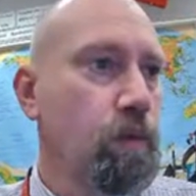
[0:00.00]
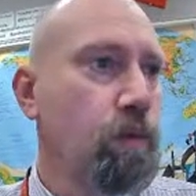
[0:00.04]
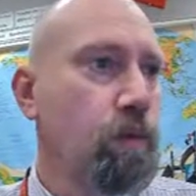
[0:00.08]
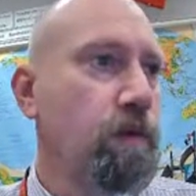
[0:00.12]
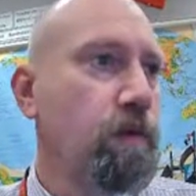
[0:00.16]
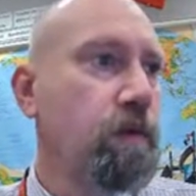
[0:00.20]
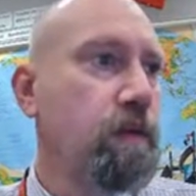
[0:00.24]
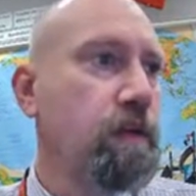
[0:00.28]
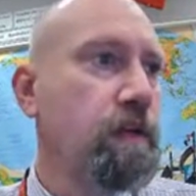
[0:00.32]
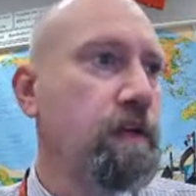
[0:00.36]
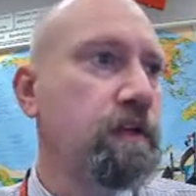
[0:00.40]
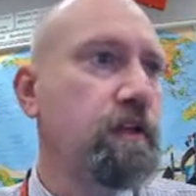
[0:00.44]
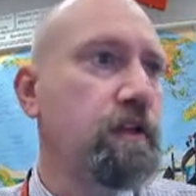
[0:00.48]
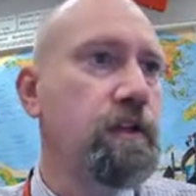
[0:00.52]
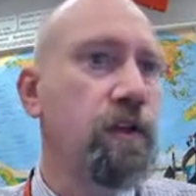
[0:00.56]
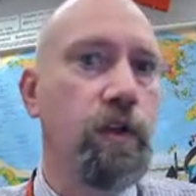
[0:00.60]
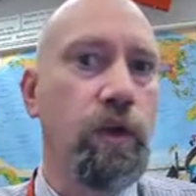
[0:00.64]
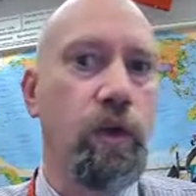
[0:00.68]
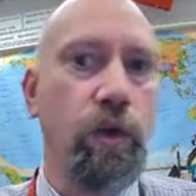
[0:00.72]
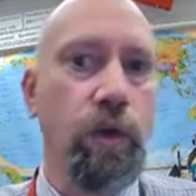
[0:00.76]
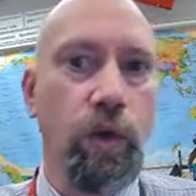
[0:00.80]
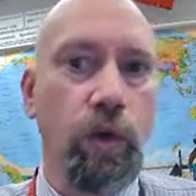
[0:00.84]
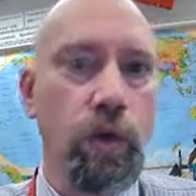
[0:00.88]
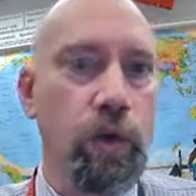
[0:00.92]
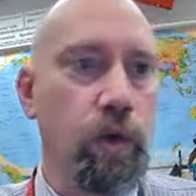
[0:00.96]
We're going
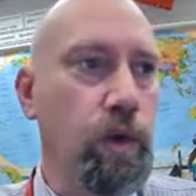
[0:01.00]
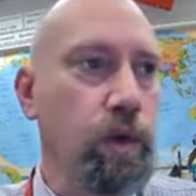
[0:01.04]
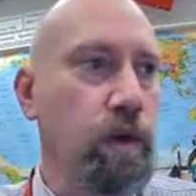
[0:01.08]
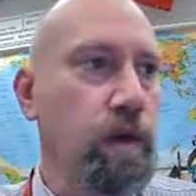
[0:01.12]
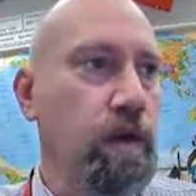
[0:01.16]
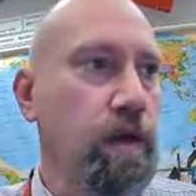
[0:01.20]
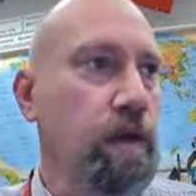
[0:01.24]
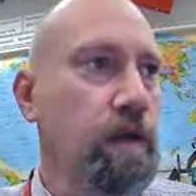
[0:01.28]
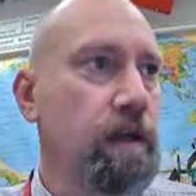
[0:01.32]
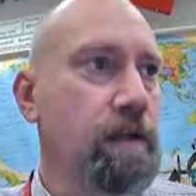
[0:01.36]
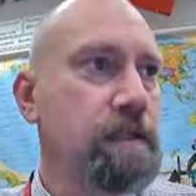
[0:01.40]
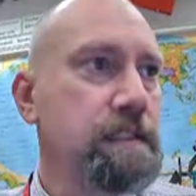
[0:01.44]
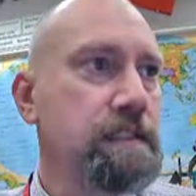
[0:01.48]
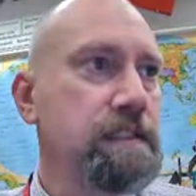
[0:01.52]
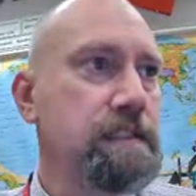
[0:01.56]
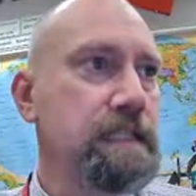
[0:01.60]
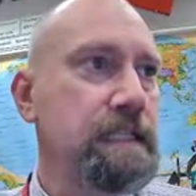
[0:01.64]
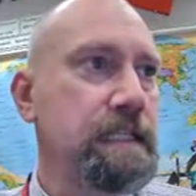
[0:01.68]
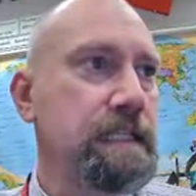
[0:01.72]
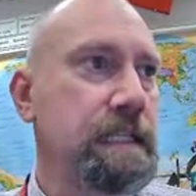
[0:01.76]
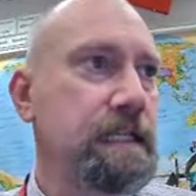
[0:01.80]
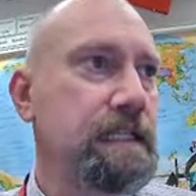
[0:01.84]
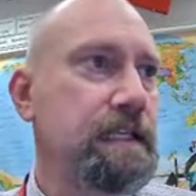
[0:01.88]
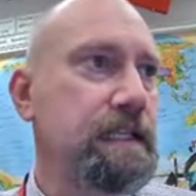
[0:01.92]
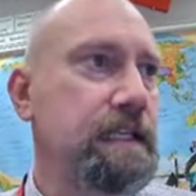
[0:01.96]
to
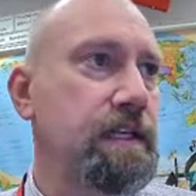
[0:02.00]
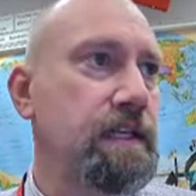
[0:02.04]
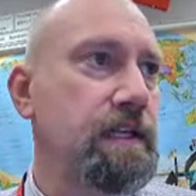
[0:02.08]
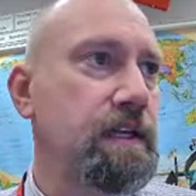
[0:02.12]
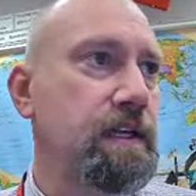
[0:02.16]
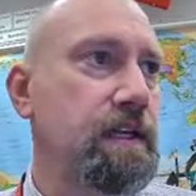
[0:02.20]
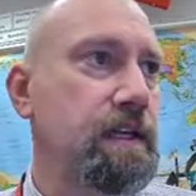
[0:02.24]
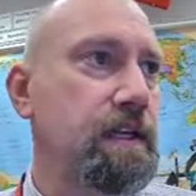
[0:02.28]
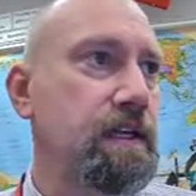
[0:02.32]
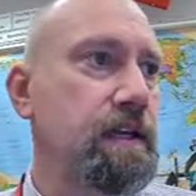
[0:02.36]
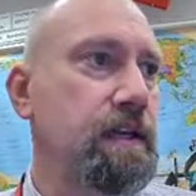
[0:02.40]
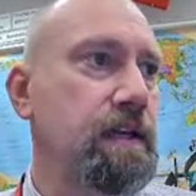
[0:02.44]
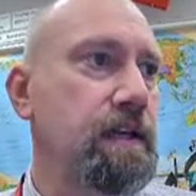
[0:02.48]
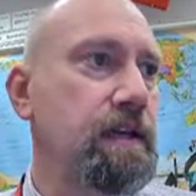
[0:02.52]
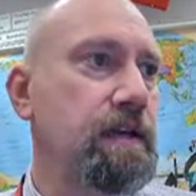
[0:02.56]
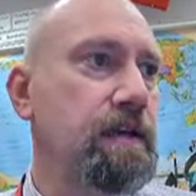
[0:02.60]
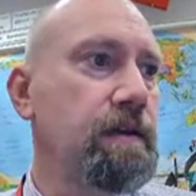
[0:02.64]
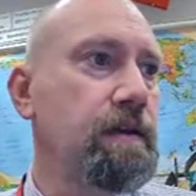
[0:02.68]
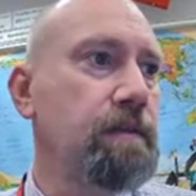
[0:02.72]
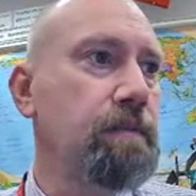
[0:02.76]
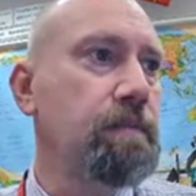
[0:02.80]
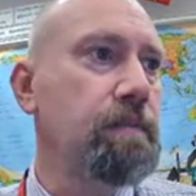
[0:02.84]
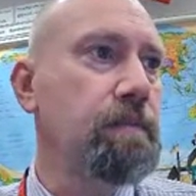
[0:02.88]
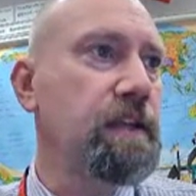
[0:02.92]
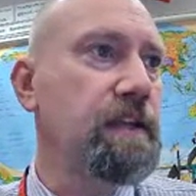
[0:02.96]
select it all,
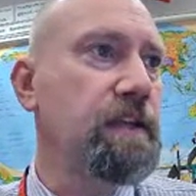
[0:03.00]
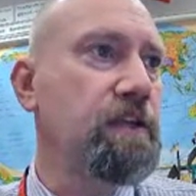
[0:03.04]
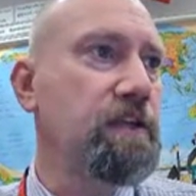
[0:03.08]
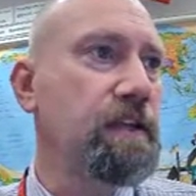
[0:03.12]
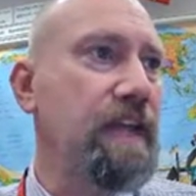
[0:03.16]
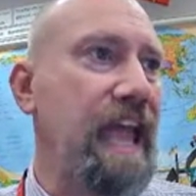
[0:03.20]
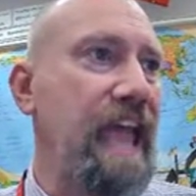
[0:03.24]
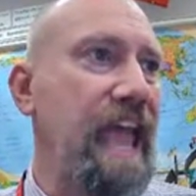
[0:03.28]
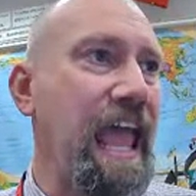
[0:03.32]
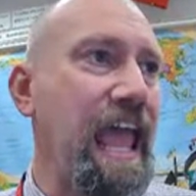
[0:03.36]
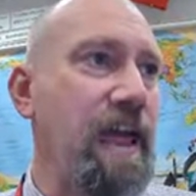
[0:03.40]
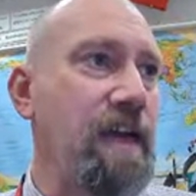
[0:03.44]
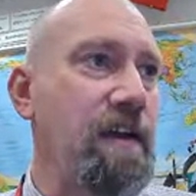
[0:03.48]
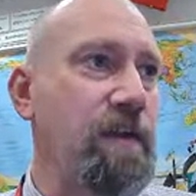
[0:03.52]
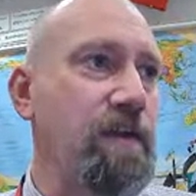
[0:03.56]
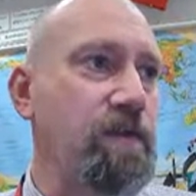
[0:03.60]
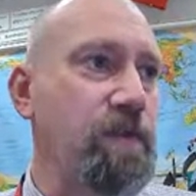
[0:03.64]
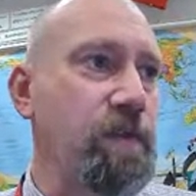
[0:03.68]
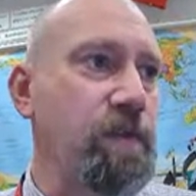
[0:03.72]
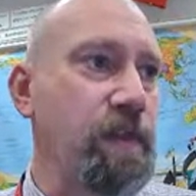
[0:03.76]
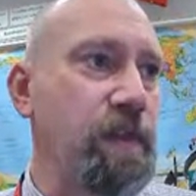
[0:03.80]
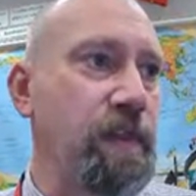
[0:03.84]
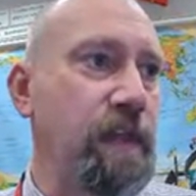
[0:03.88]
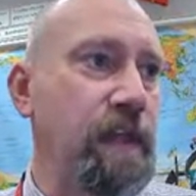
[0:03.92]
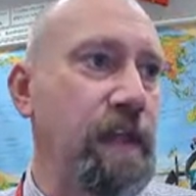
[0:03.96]
because
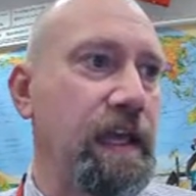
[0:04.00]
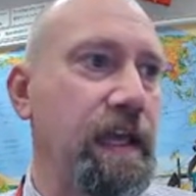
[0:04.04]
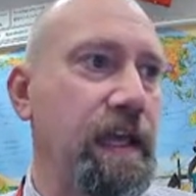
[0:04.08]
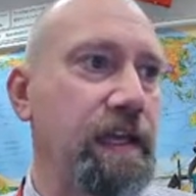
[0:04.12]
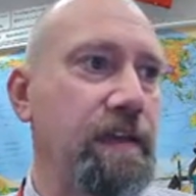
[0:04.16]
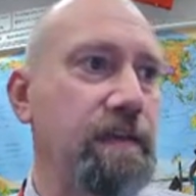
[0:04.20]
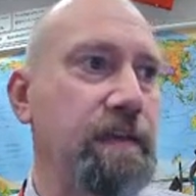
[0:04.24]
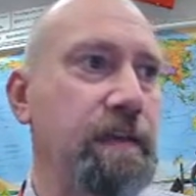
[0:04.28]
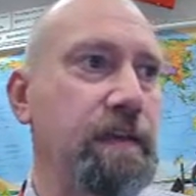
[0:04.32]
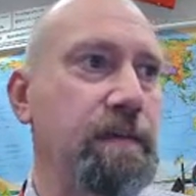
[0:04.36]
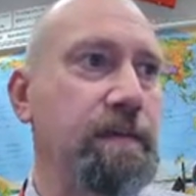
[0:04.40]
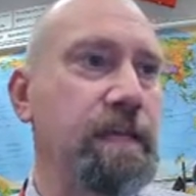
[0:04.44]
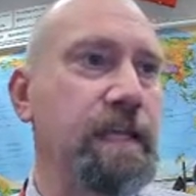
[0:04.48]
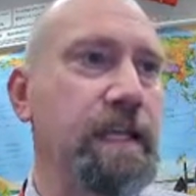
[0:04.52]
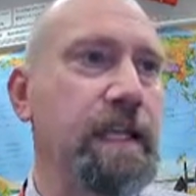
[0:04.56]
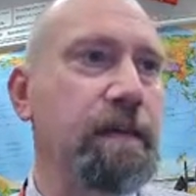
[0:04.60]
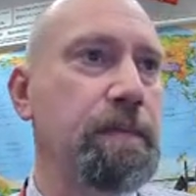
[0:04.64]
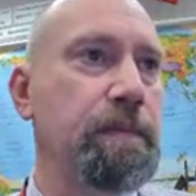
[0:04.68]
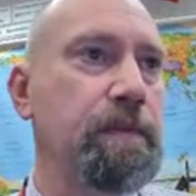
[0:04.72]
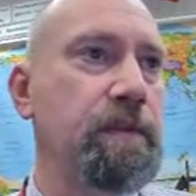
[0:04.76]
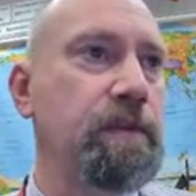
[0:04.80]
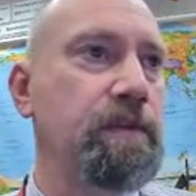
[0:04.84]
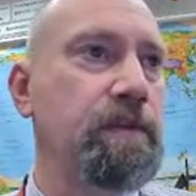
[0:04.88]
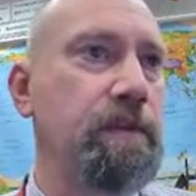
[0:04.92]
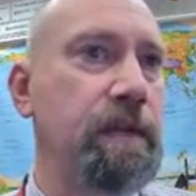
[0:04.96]
everything has to be
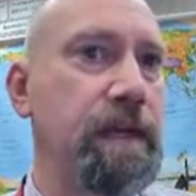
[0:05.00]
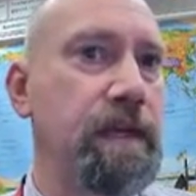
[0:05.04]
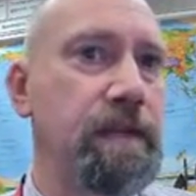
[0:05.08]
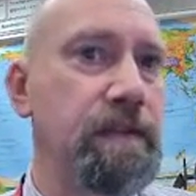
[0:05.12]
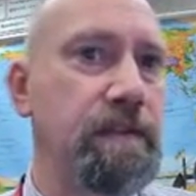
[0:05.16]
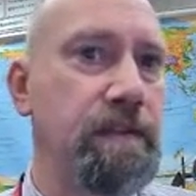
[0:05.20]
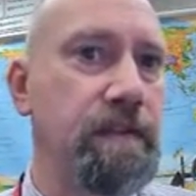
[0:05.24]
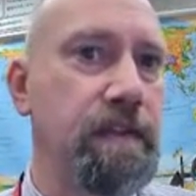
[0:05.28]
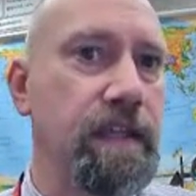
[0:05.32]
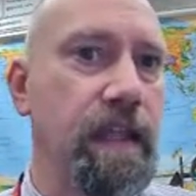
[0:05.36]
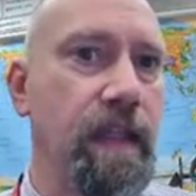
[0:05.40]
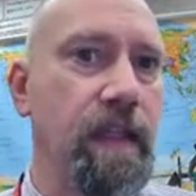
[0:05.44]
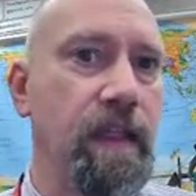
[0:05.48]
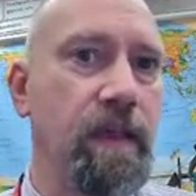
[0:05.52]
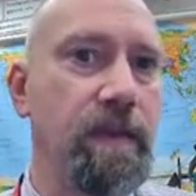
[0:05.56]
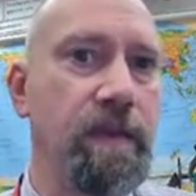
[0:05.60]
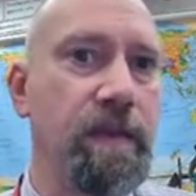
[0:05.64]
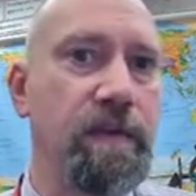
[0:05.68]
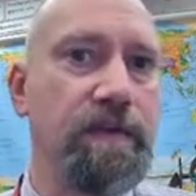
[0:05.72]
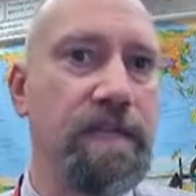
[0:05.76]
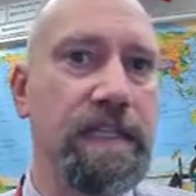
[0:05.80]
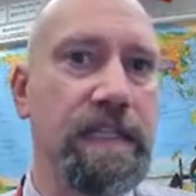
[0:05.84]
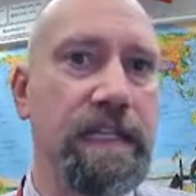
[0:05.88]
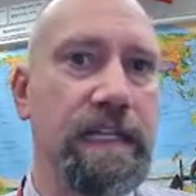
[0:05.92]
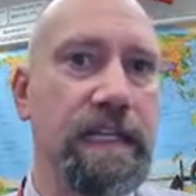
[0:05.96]
double spaced. Now that
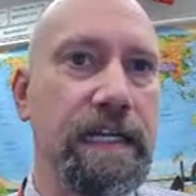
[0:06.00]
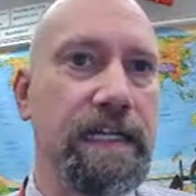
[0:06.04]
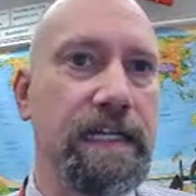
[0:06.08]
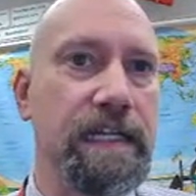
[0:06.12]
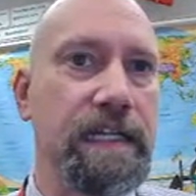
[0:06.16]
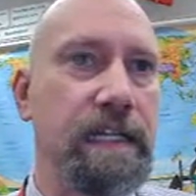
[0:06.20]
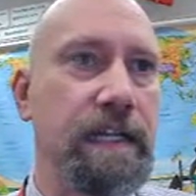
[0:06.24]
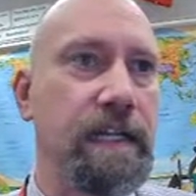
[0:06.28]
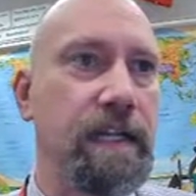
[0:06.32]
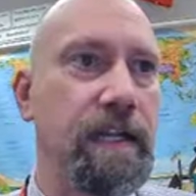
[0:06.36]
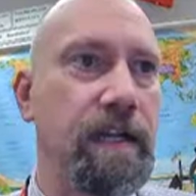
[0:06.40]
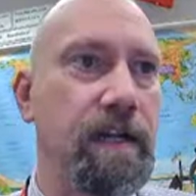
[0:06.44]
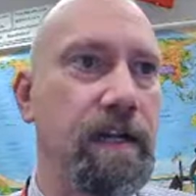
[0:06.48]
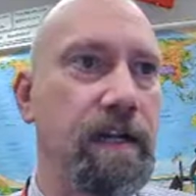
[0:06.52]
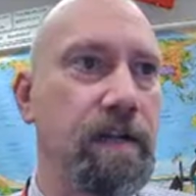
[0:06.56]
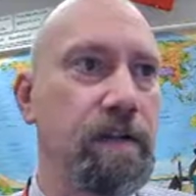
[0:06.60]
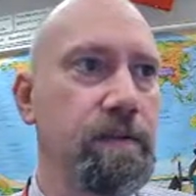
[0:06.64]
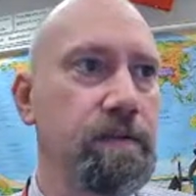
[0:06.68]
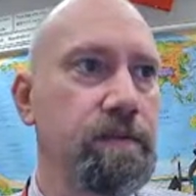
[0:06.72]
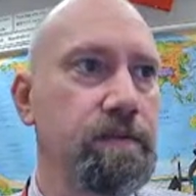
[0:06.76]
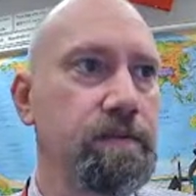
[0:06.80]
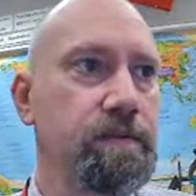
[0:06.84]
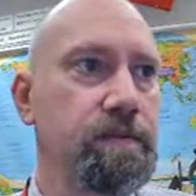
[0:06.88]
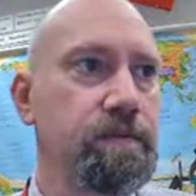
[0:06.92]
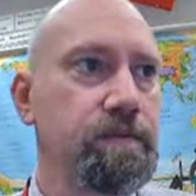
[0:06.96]
we've selected it
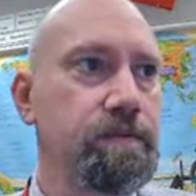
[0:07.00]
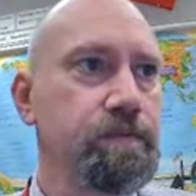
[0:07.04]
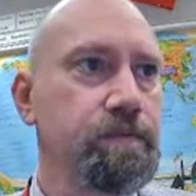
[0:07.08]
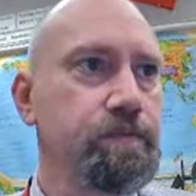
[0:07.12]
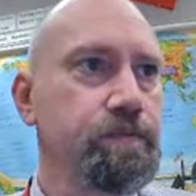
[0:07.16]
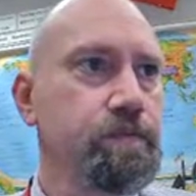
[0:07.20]
all,